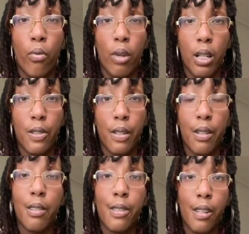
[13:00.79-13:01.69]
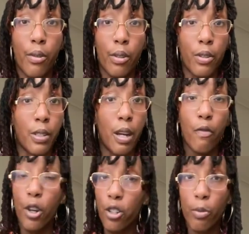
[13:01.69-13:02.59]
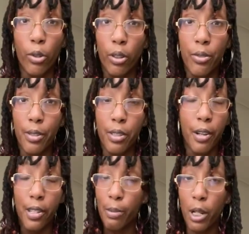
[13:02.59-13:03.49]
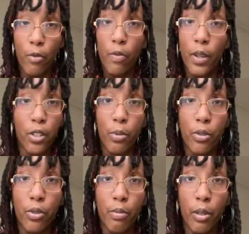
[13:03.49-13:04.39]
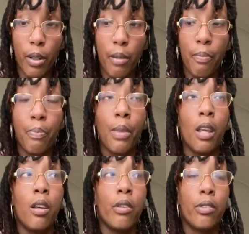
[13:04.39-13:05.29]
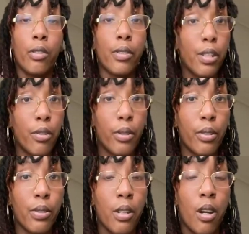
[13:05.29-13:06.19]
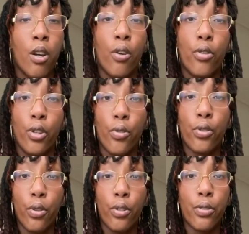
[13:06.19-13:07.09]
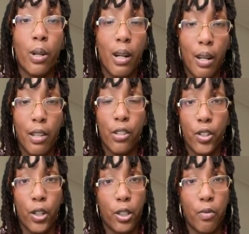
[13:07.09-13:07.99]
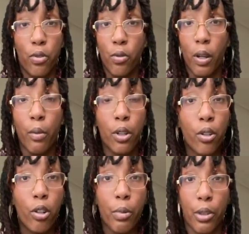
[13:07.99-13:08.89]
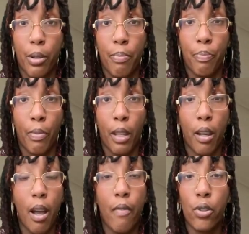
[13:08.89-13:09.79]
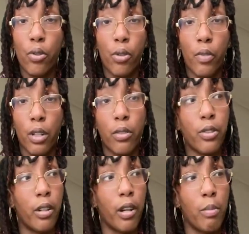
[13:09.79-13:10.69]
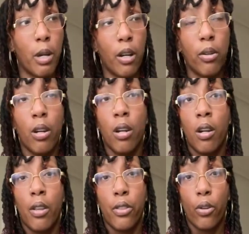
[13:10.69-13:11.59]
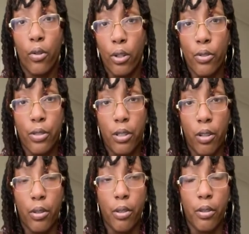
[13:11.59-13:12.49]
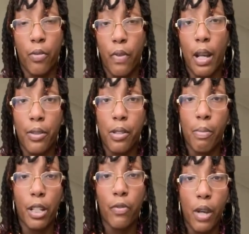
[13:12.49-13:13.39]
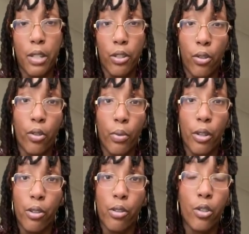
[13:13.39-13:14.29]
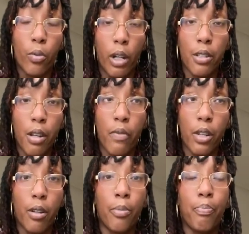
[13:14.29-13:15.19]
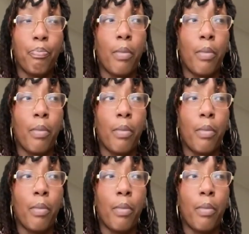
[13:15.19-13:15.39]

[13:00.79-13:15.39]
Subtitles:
rancid seed oils, not vegetable oils, because none of them come from vegetables, okay? They're seed oils. Those oils are highly destructive. You do not want to cook with them, okay? I have YouTube videos talking about the oils, the fats, the best fats to cook with. You should watch that video.